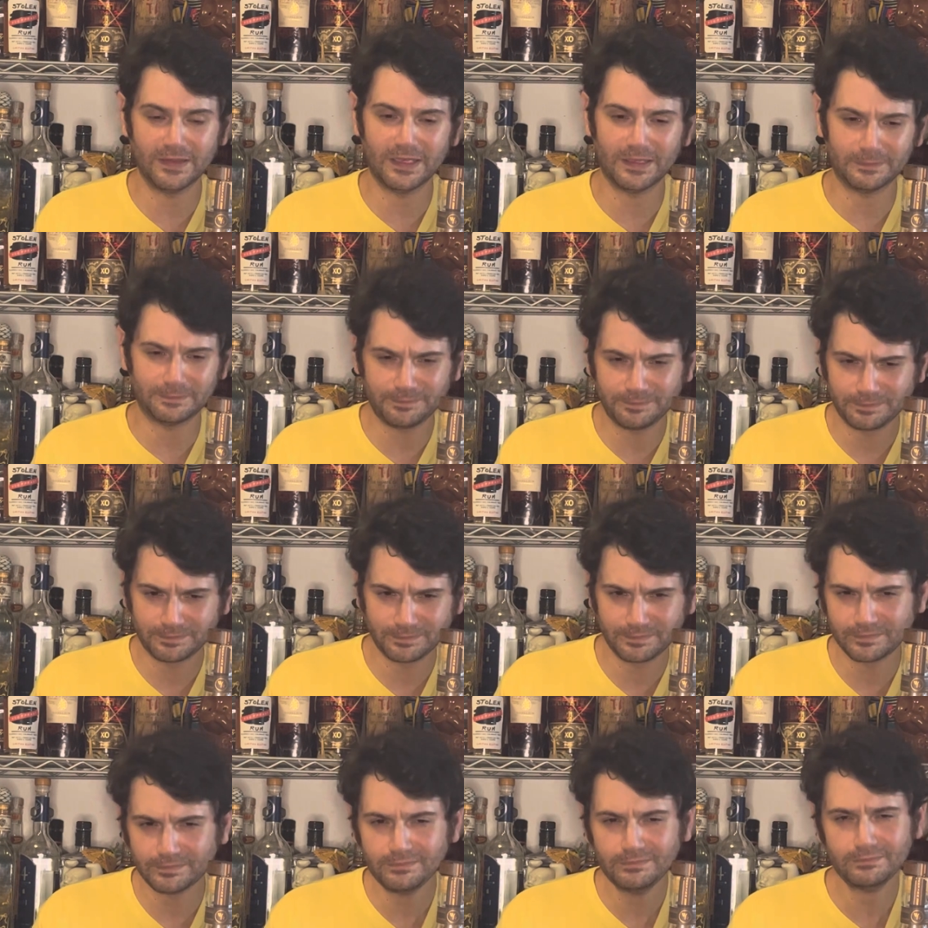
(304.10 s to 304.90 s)
that
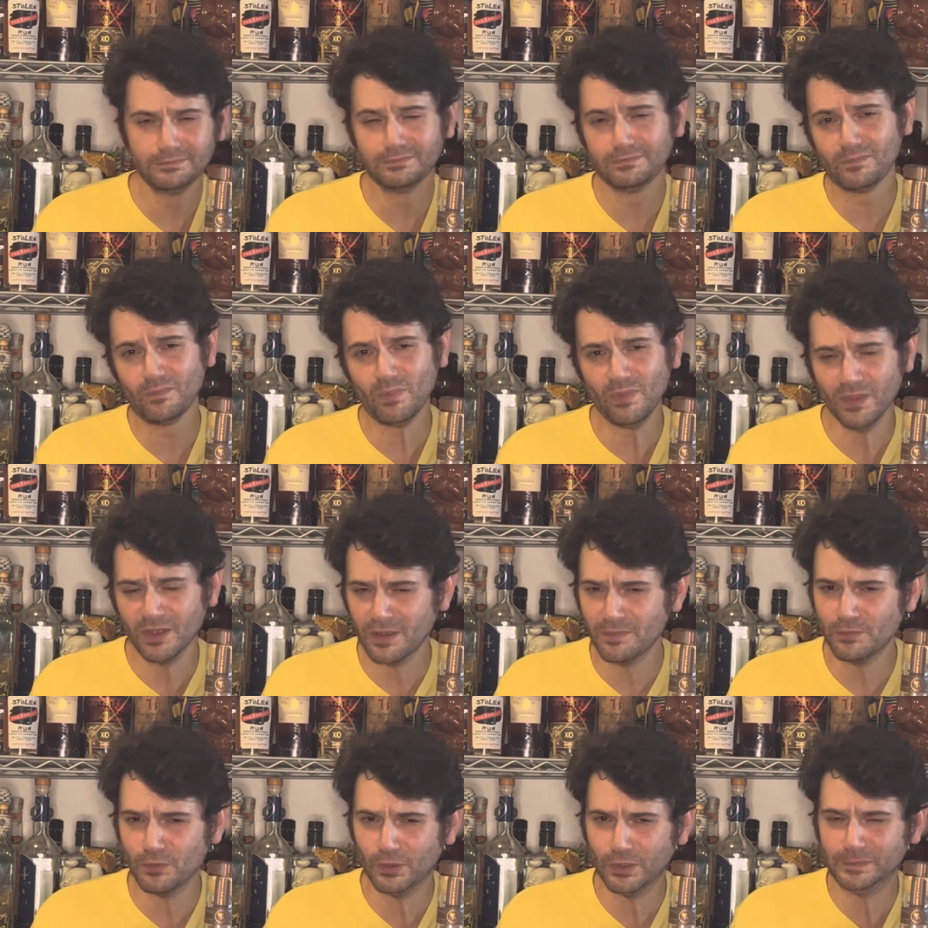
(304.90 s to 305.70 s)

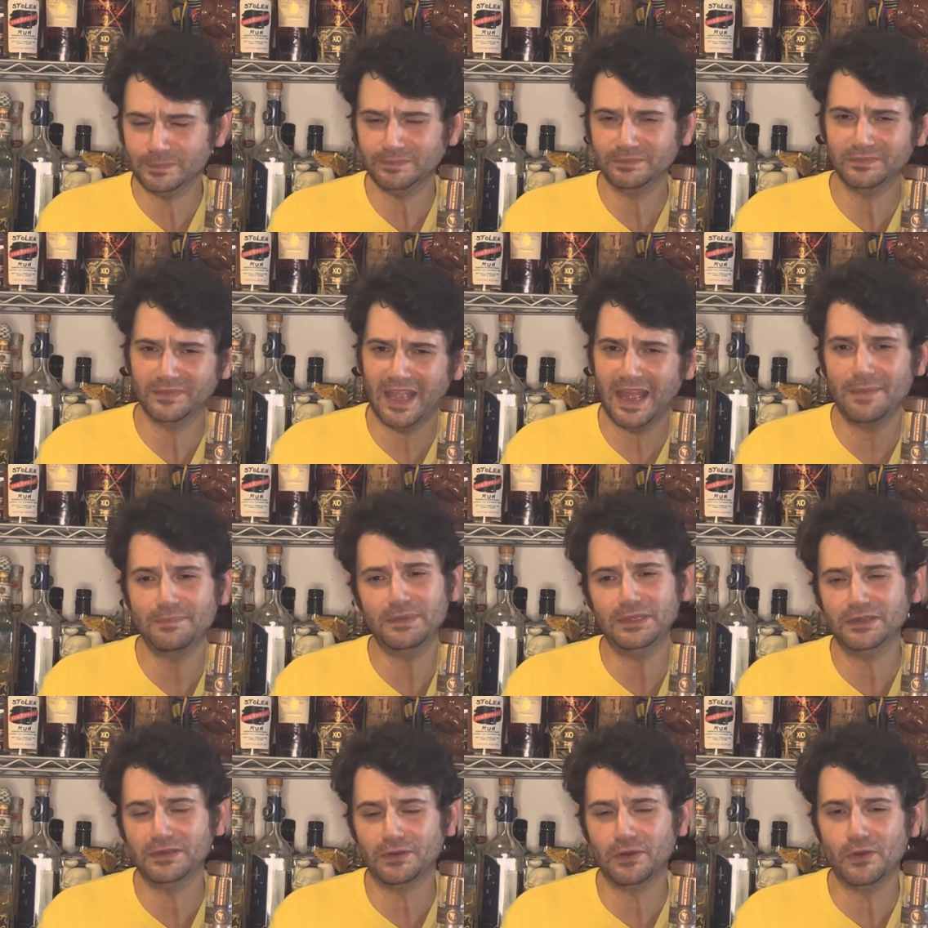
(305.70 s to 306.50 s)
I'm more
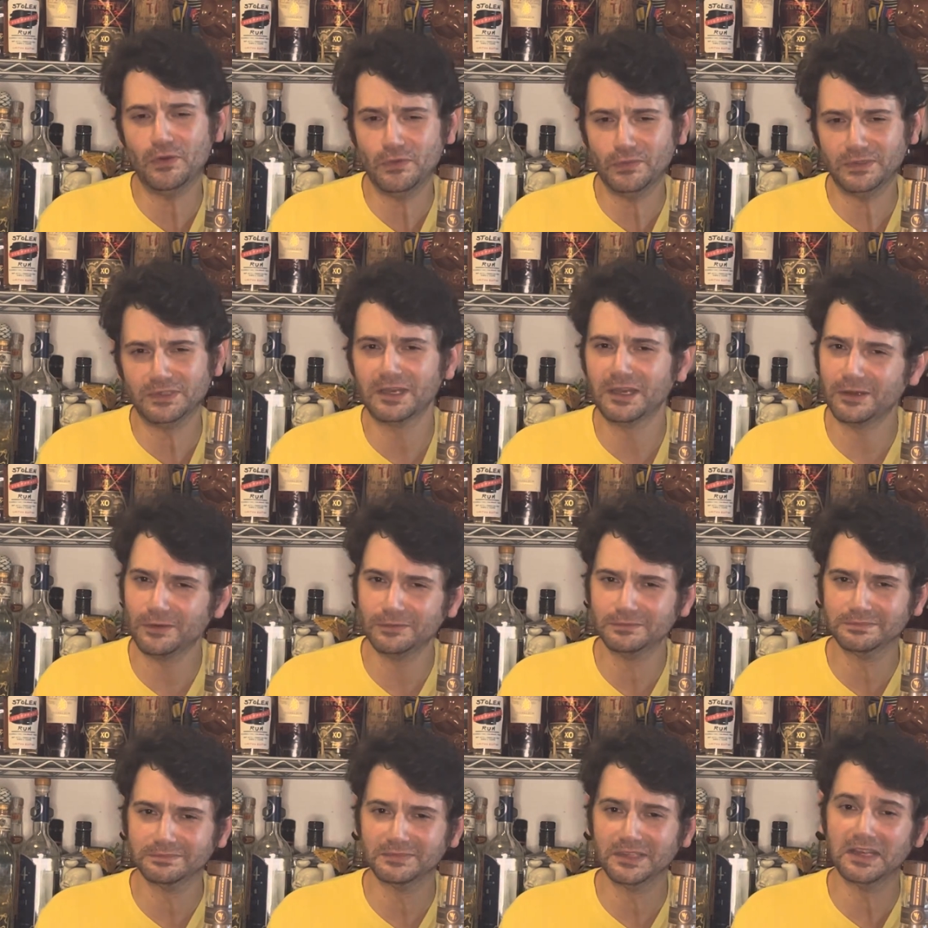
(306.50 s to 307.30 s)
happy to own
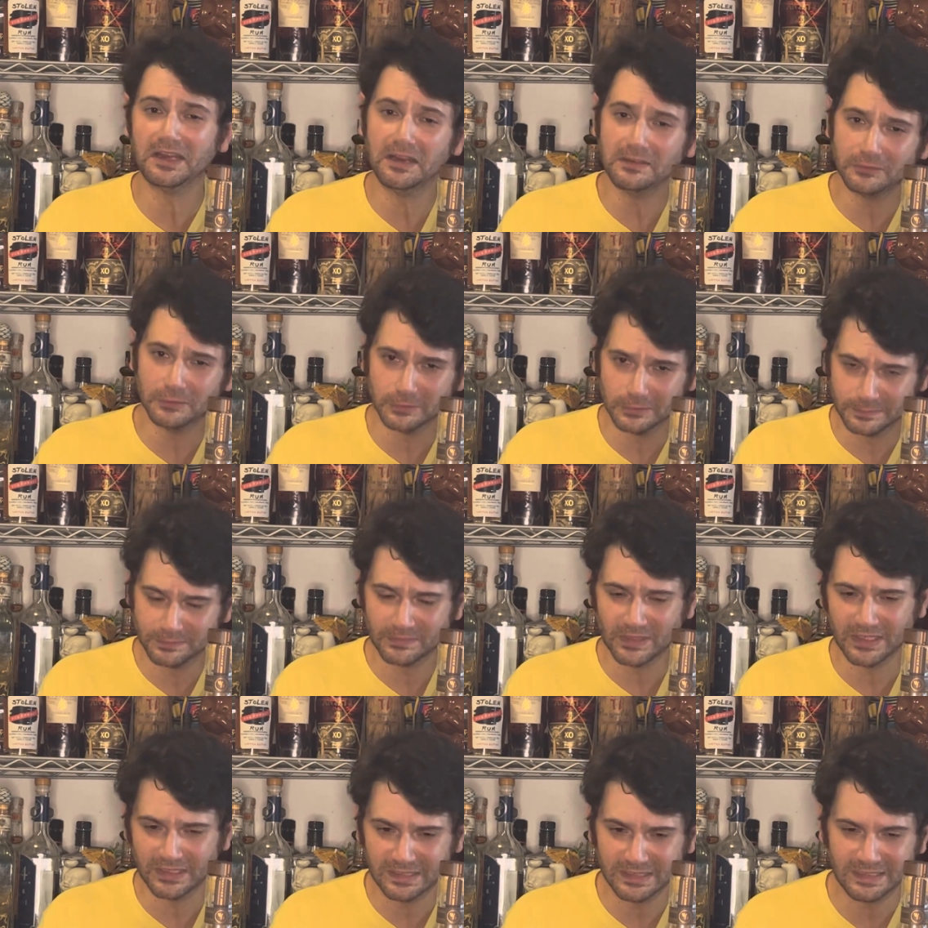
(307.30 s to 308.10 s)
now than ever,
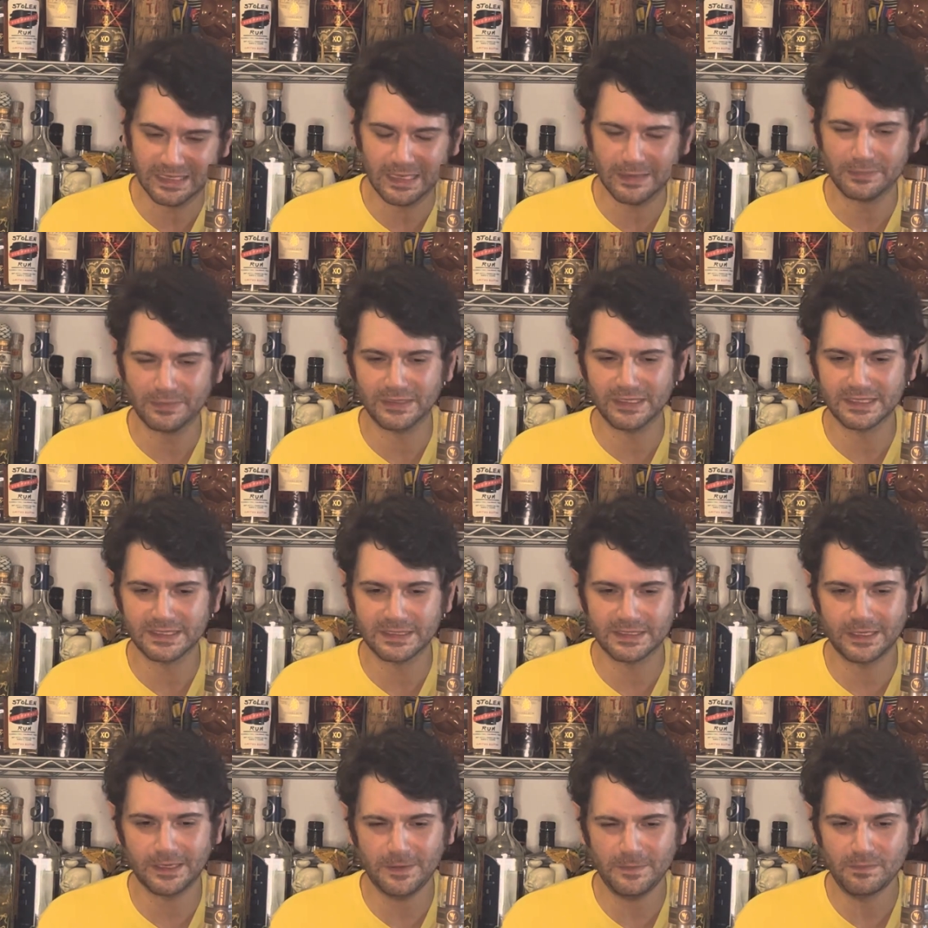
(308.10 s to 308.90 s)
I can happily
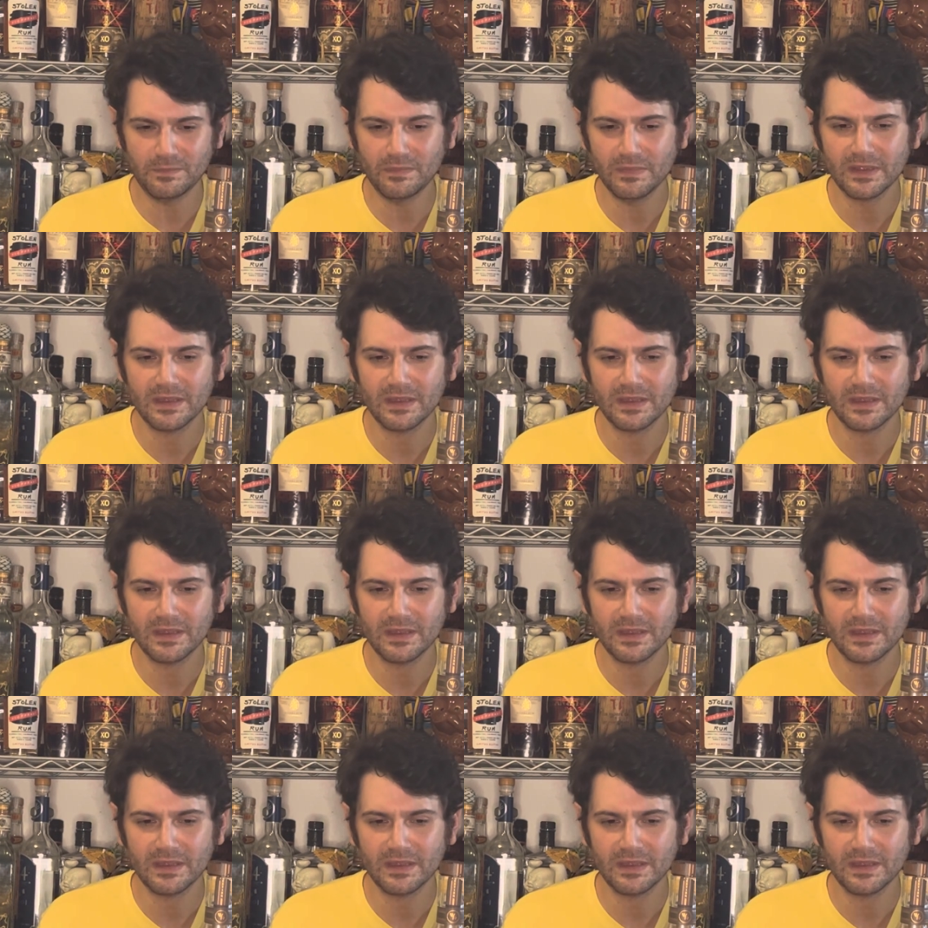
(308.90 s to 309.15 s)
say.